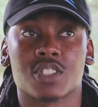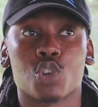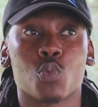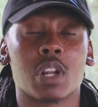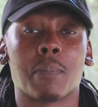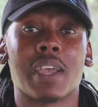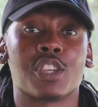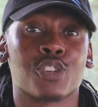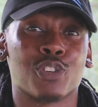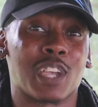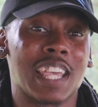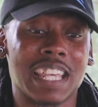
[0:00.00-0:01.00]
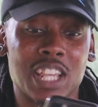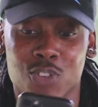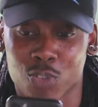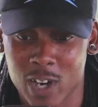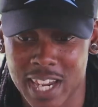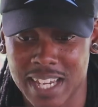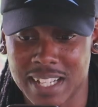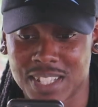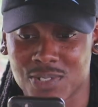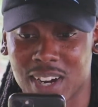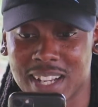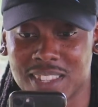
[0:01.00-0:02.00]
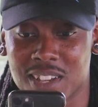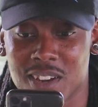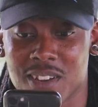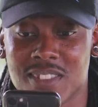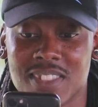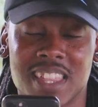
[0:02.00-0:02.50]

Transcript: So you want to make sure you're getting grains right there.